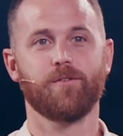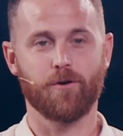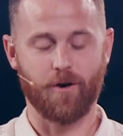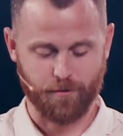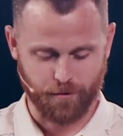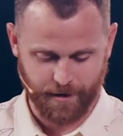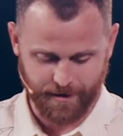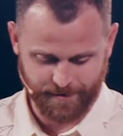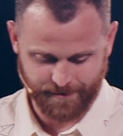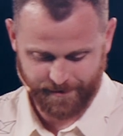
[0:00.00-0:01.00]
for our
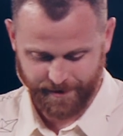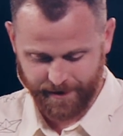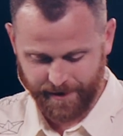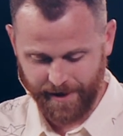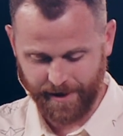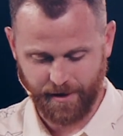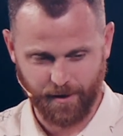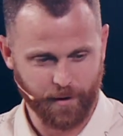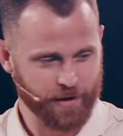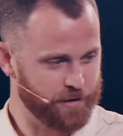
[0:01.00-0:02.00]
audience. And
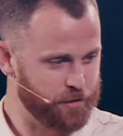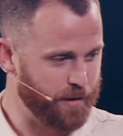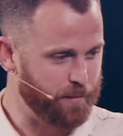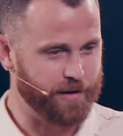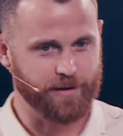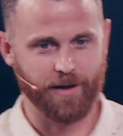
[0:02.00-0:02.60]
we're going to do it by